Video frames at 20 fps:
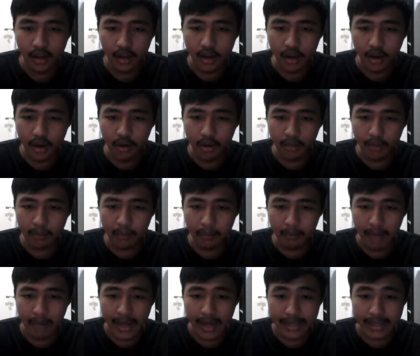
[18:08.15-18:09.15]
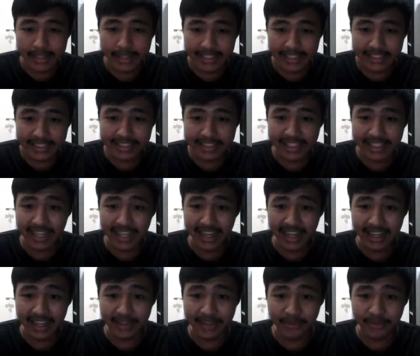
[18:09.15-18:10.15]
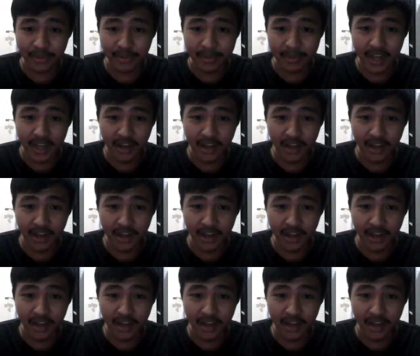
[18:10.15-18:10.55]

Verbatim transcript: Oh my god, Ruby.